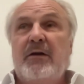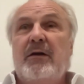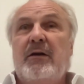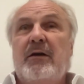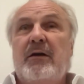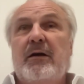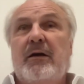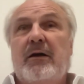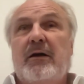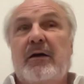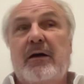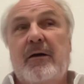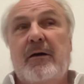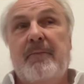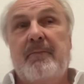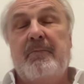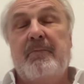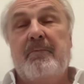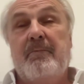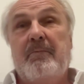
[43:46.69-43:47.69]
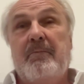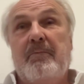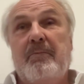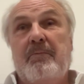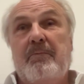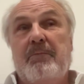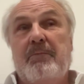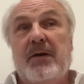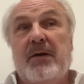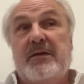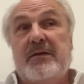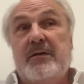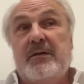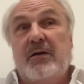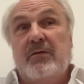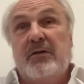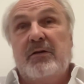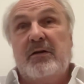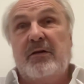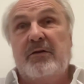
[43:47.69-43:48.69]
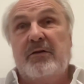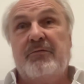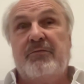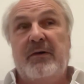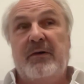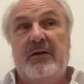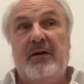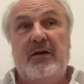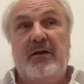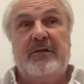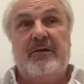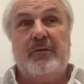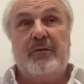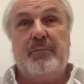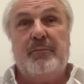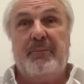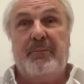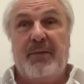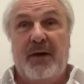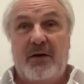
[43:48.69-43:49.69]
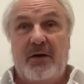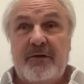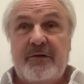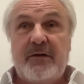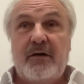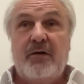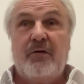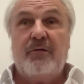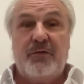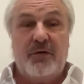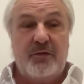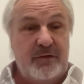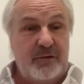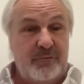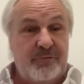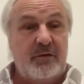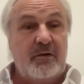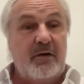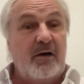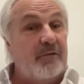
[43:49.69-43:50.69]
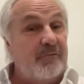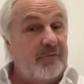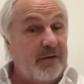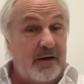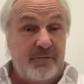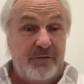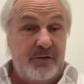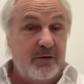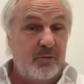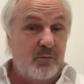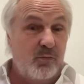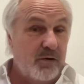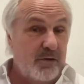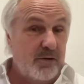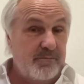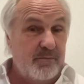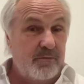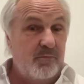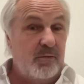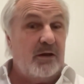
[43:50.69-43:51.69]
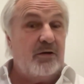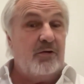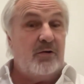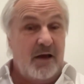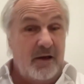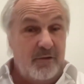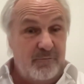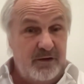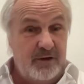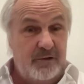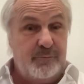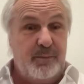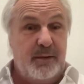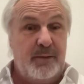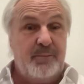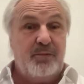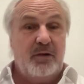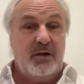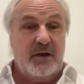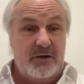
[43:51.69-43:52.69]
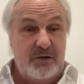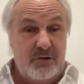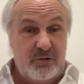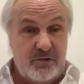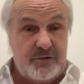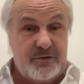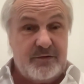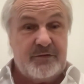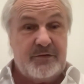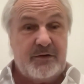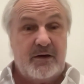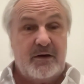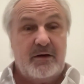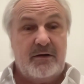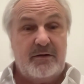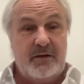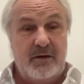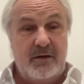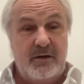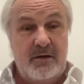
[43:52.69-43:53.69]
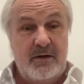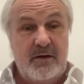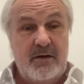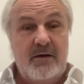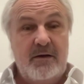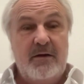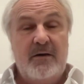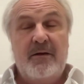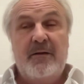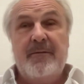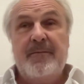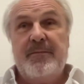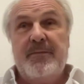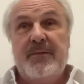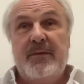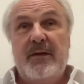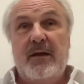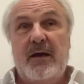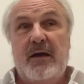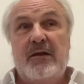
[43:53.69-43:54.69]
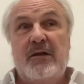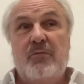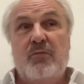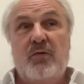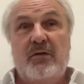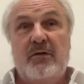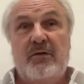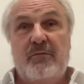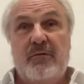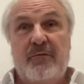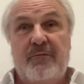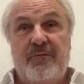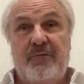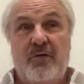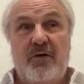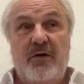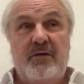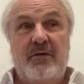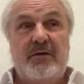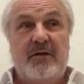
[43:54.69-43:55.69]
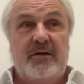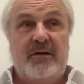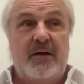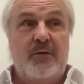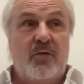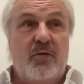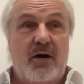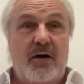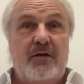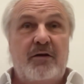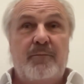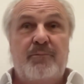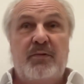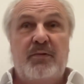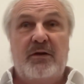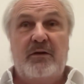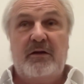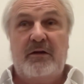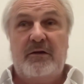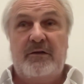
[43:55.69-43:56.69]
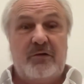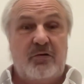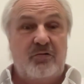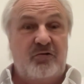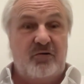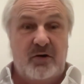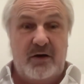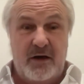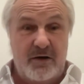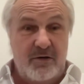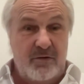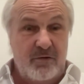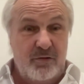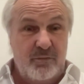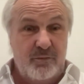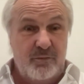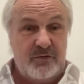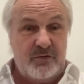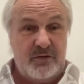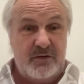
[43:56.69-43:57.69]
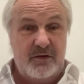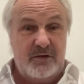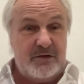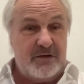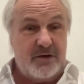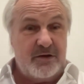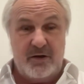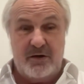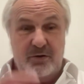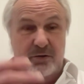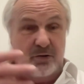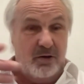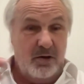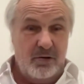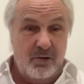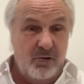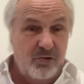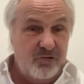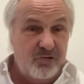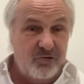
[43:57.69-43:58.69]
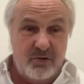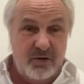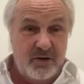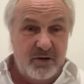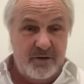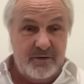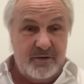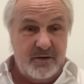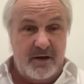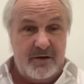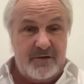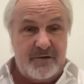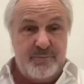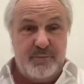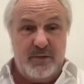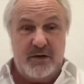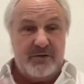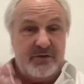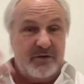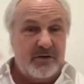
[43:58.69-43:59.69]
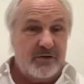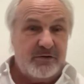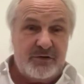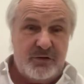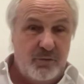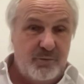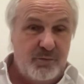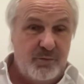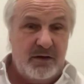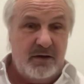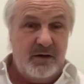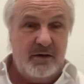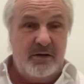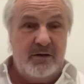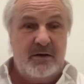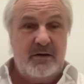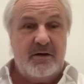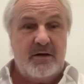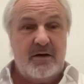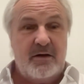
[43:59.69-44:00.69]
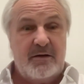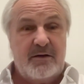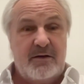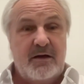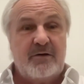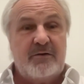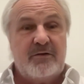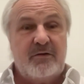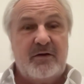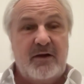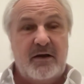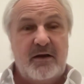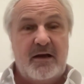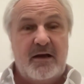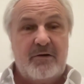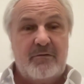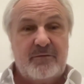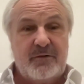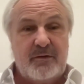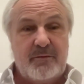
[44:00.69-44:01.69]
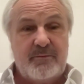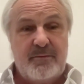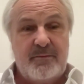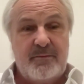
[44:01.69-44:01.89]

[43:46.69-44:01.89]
But the country needs to prepare itself also for life after the war. When you have these people in your society, and you want to avoid that they wind up in these social care homes, these psychoneurological internats, because there's nobody there to take care of them.